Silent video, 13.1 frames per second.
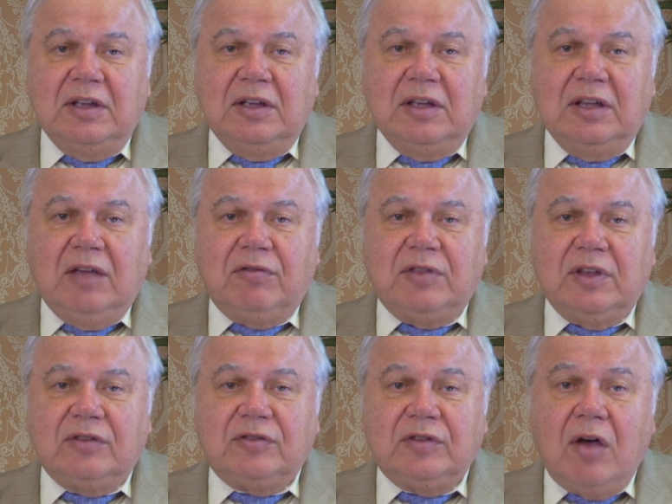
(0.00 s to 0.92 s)
"If
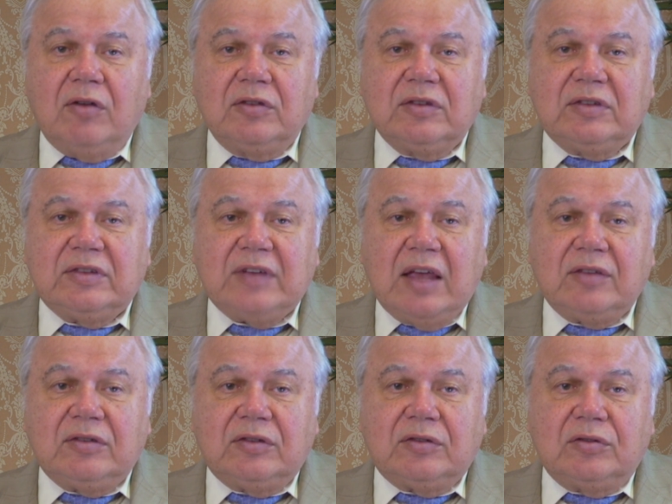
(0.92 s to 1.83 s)
the Son
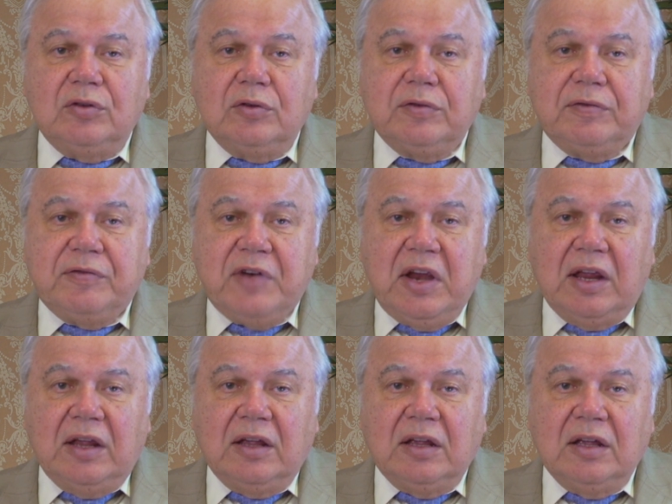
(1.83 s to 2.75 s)
sets you
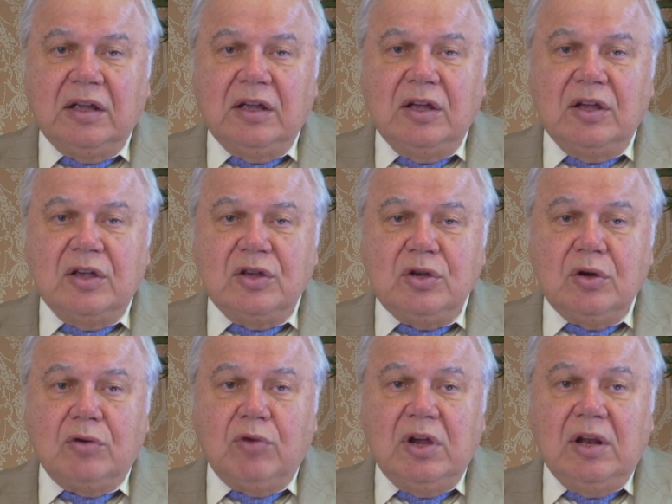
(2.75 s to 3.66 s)
free,
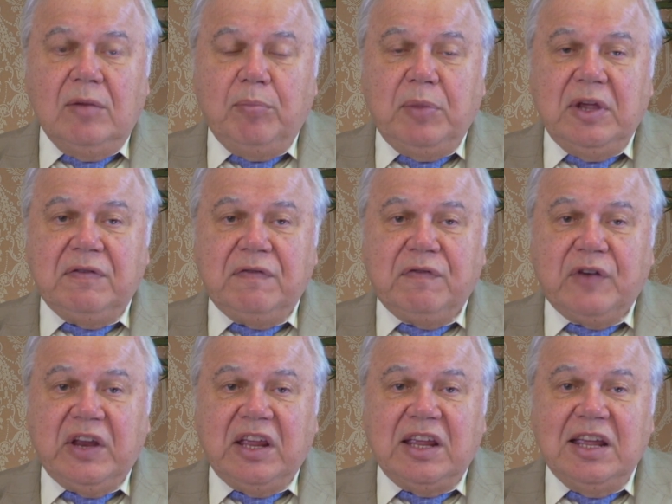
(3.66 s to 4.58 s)
you will be
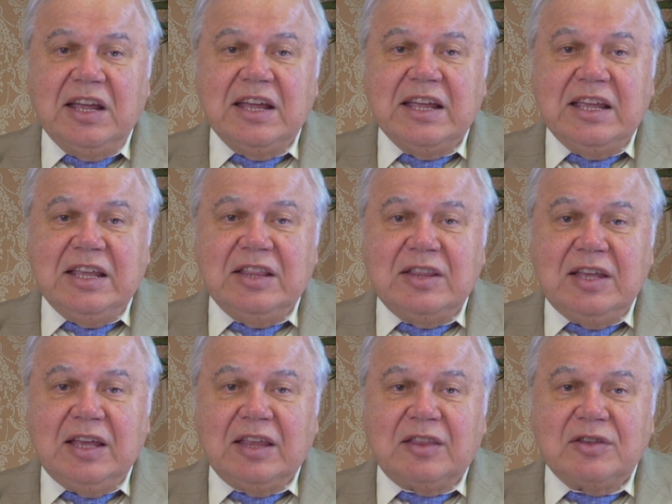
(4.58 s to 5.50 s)
free
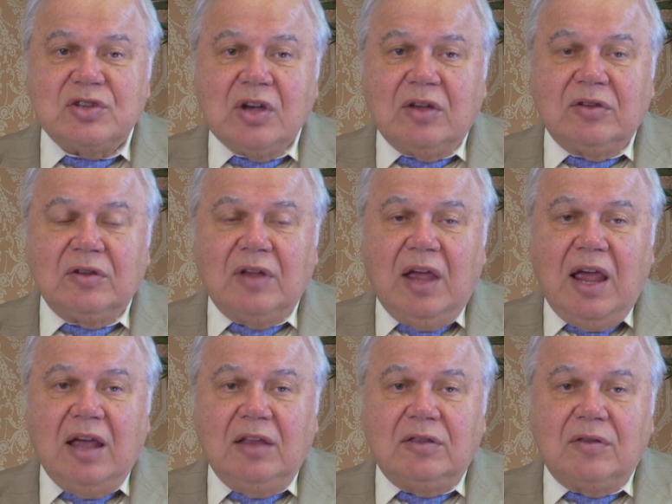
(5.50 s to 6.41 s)
indeed," John
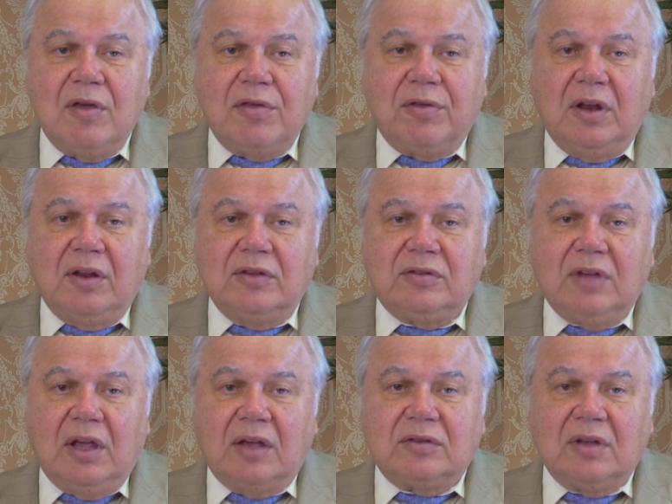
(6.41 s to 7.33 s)

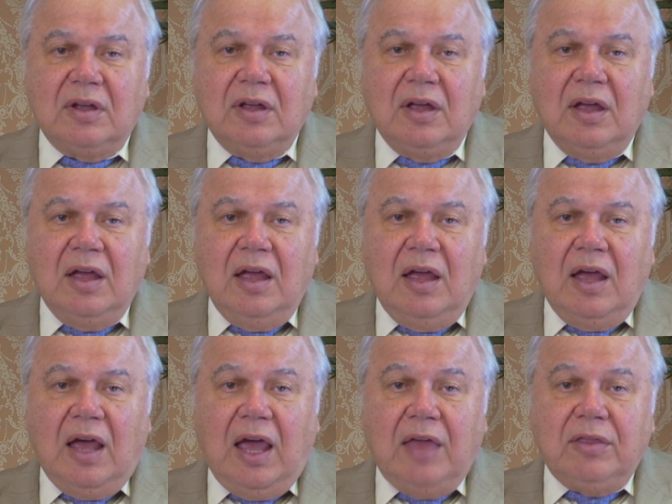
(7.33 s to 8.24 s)
8:36.
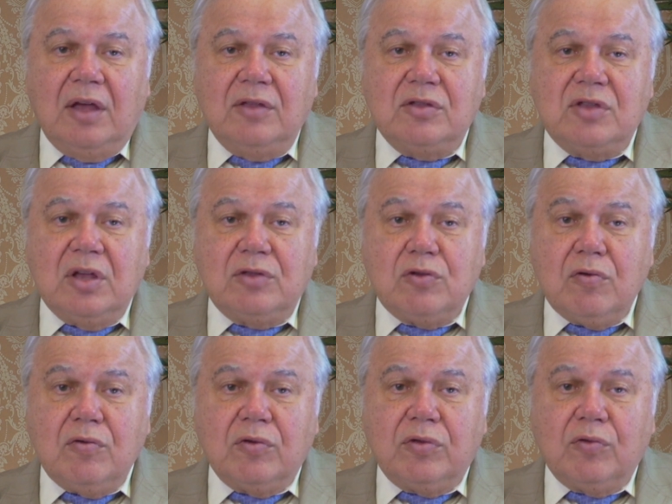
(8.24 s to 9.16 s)
"And the
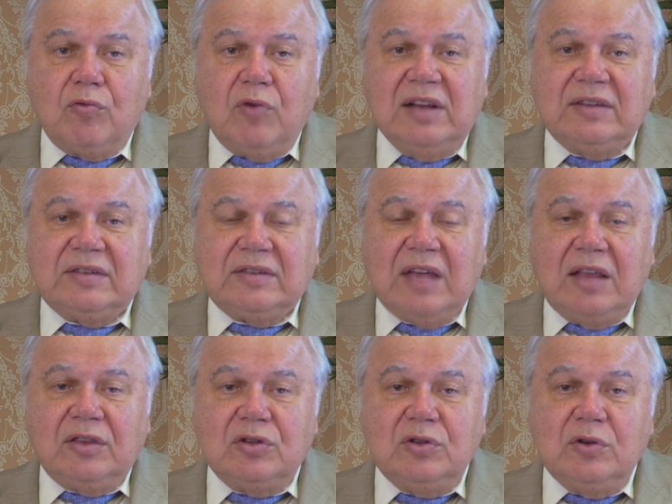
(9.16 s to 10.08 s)
truth will
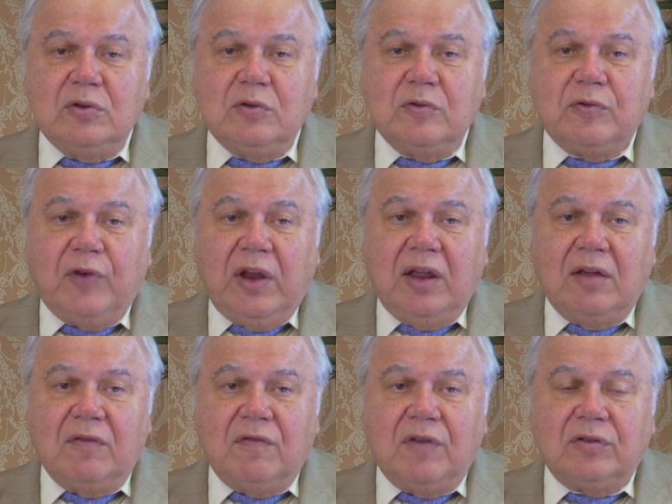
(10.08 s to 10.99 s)
set you free,"
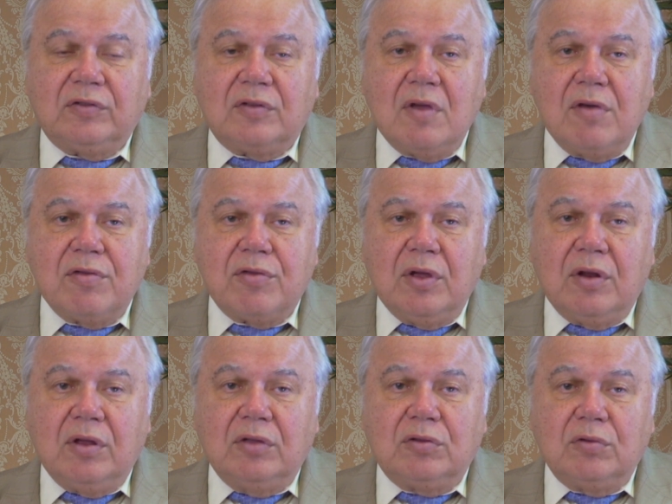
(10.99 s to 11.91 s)
verse
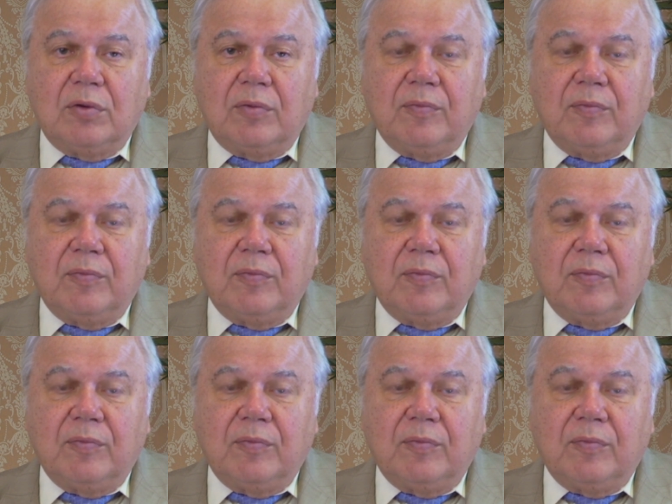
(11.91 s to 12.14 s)
32.